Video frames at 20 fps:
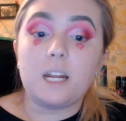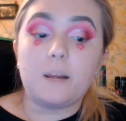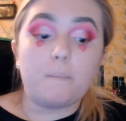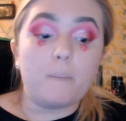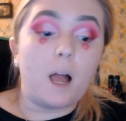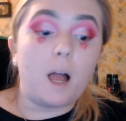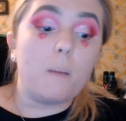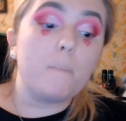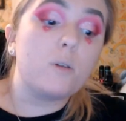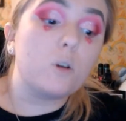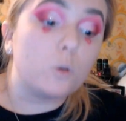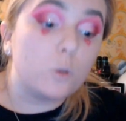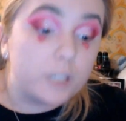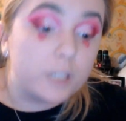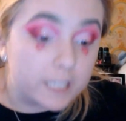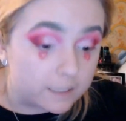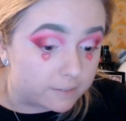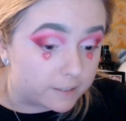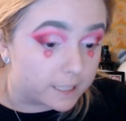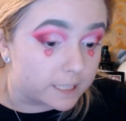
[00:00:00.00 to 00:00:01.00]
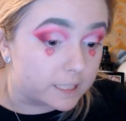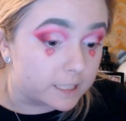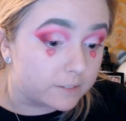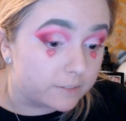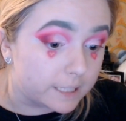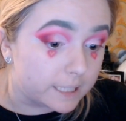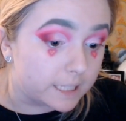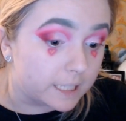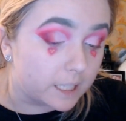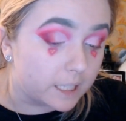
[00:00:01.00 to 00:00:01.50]
my previous
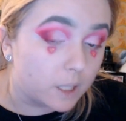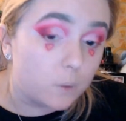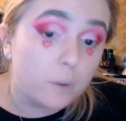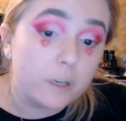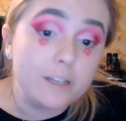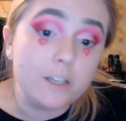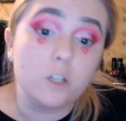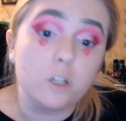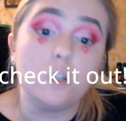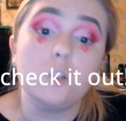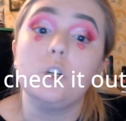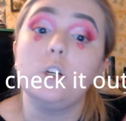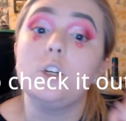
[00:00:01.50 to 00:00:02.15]
video, which you should